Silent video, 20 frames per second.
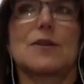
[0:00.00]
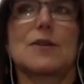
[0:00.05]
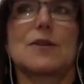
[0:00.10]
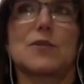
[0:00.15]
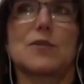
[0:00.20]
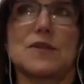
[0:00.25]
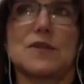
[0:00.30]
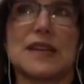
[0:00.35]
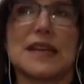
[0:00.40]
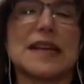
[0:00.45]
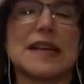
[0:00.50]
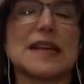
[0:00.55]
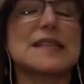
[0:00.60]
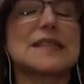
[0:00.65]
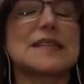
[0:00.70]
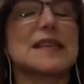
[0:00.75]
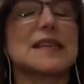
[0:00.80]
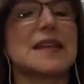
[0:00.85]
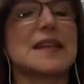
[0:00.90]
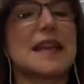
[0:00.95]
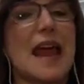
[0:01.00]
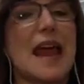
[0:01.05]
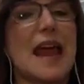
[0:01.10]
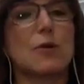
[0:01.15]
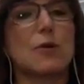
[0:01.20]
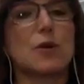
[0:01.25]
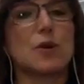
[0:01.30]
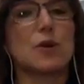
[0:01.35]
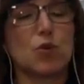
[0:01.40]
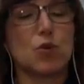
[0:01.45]
like I said,
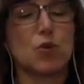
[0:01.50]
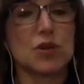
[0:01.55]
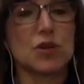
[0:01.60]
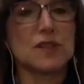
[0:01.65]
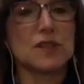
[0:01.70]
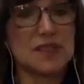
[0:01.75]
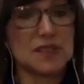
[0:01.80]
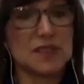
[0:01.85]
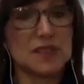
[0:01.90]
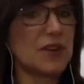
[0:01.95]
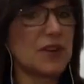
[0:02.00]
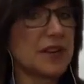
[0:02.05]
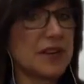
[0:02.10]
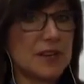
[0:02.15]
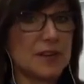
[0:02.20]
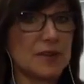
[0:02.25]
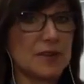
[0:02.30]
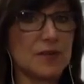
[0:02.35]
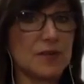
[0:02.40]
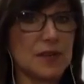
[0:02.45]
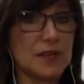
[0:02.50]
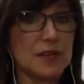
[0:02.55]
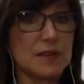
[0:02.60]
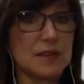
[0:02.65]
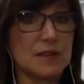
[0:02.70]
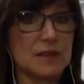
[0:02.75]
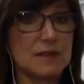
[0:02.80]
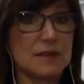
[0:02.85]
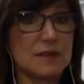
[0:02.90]
our world is very different,